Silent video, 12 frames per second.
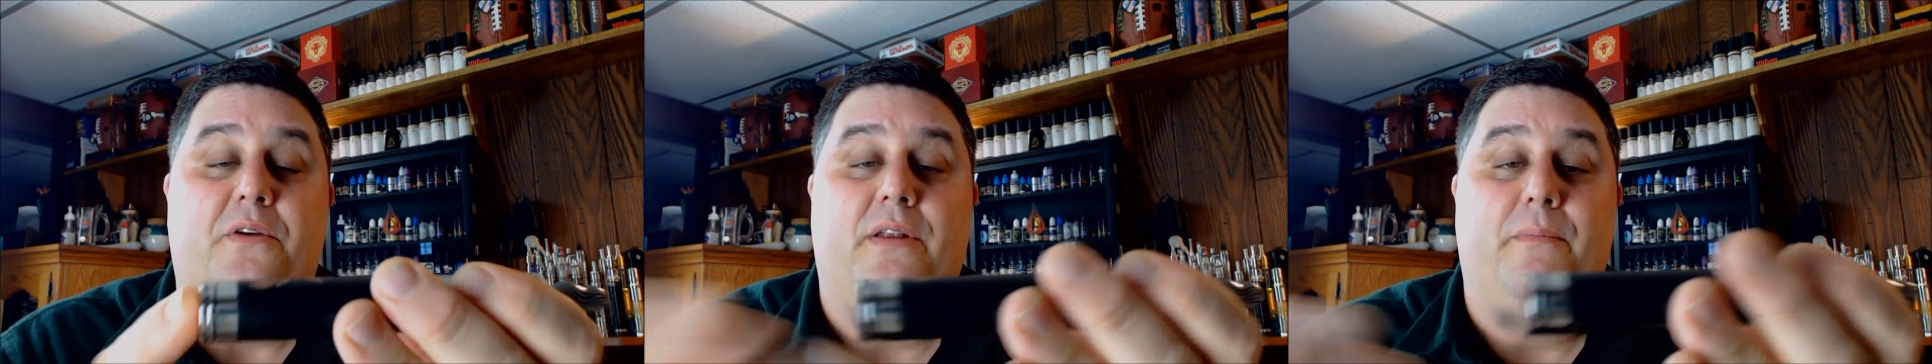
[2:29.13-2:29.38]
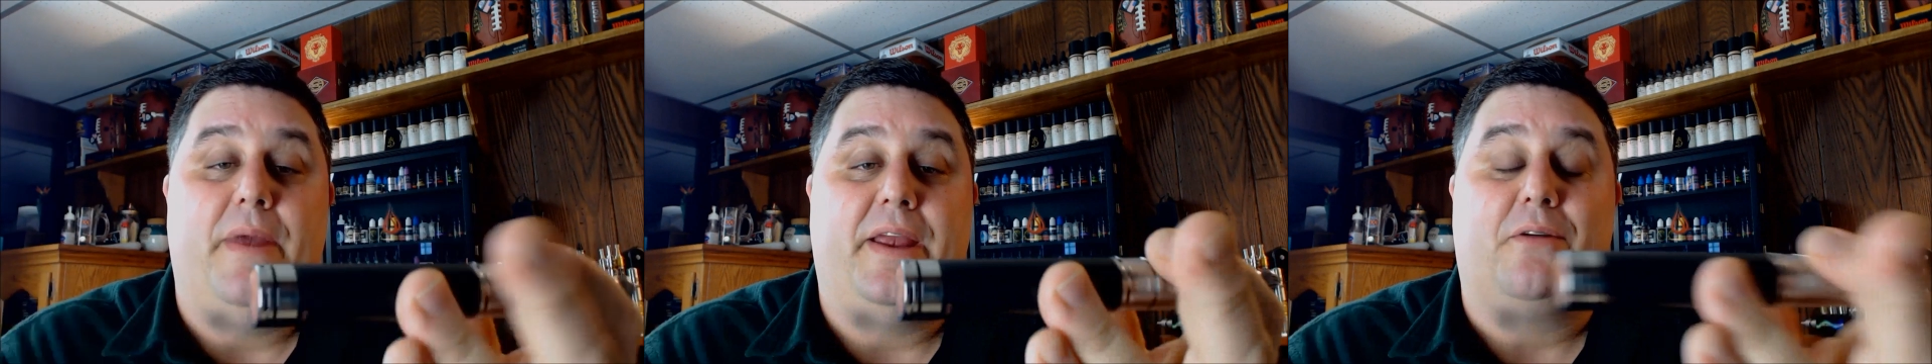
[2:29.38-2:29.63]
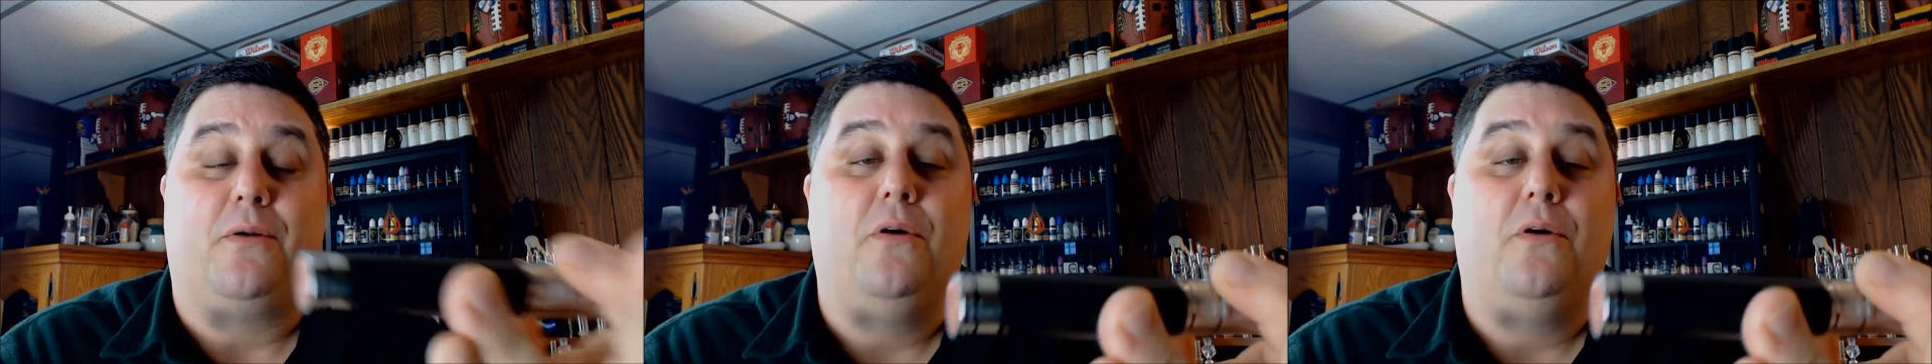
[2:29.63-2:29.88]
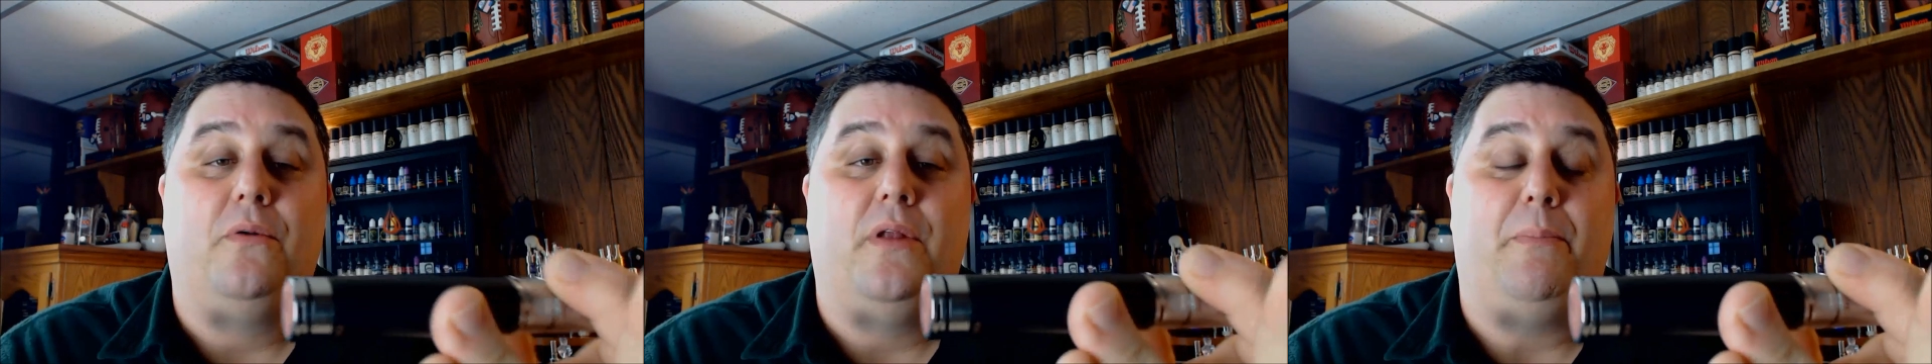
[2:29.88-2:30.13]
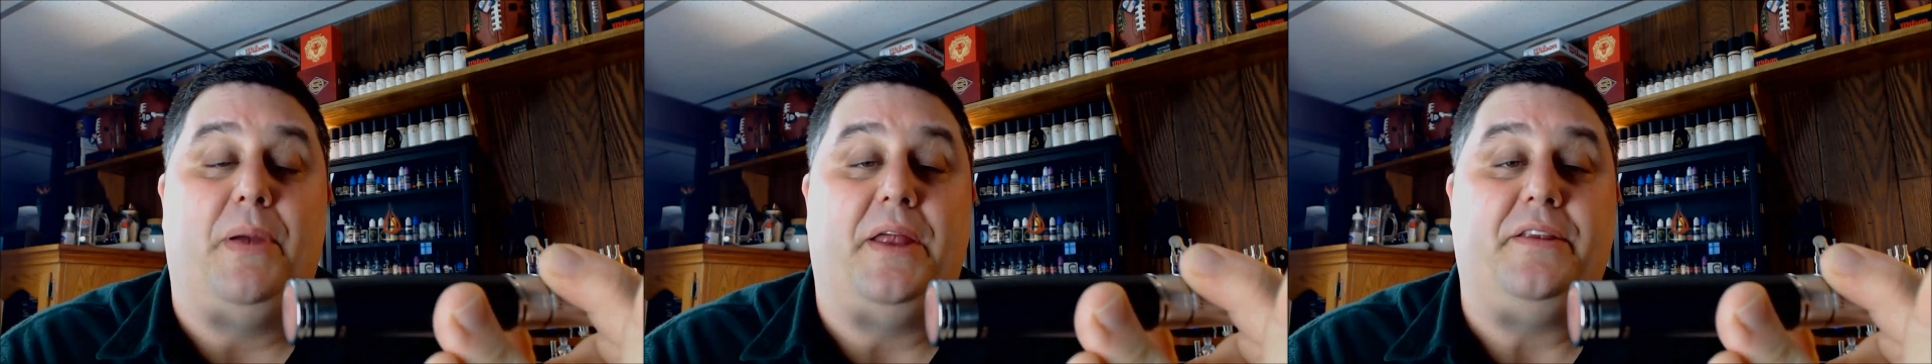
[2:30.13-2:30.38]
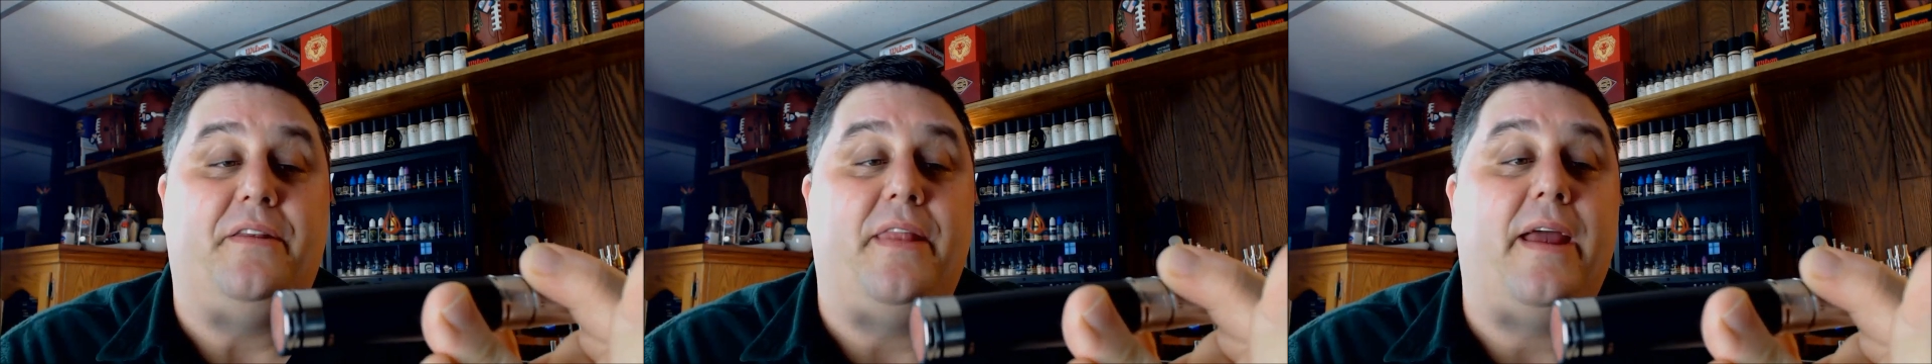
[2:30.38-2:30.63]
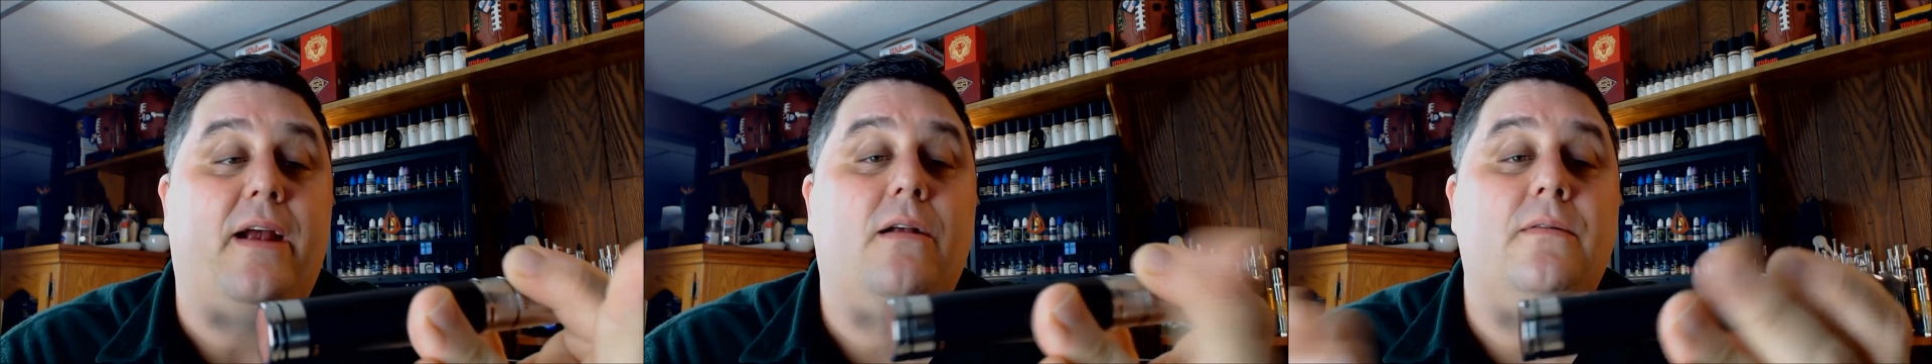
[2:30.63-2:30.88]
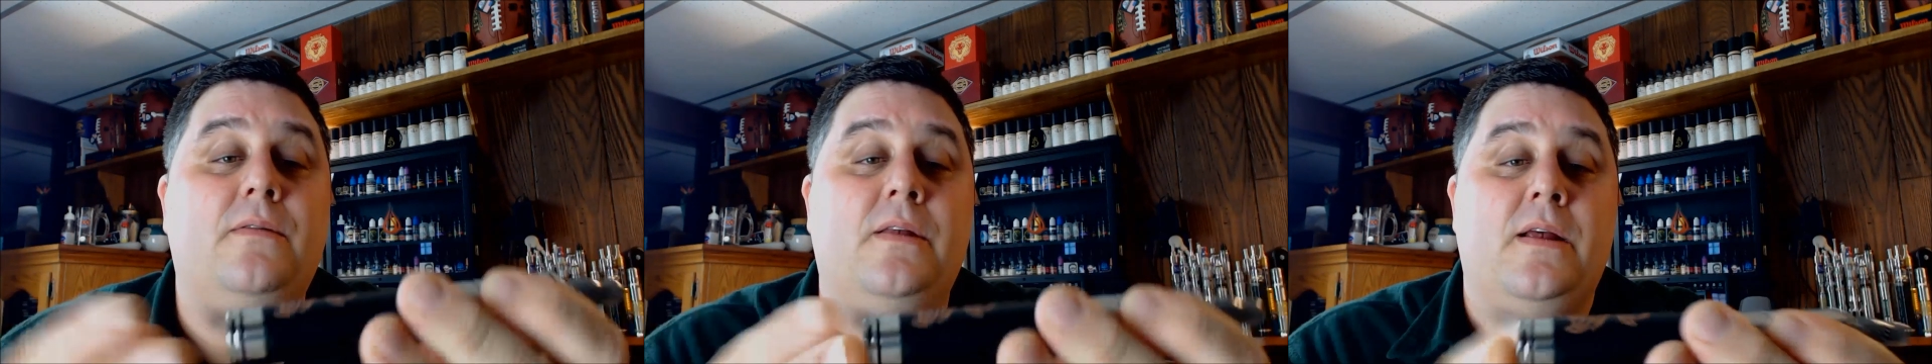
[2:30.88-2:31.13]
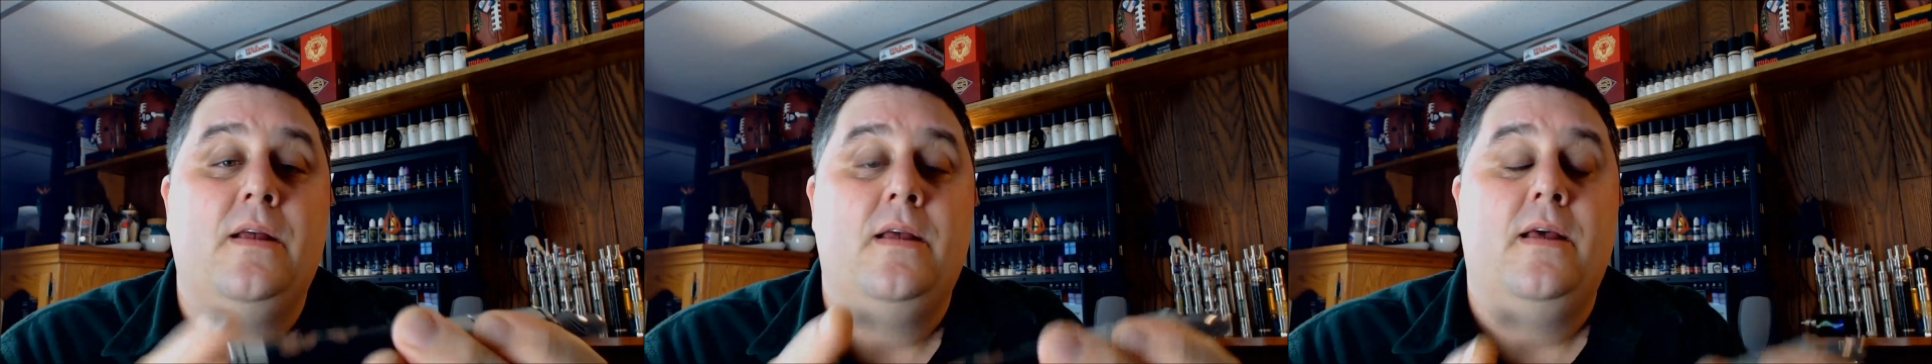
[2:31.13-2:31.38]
You can make your own opinion there.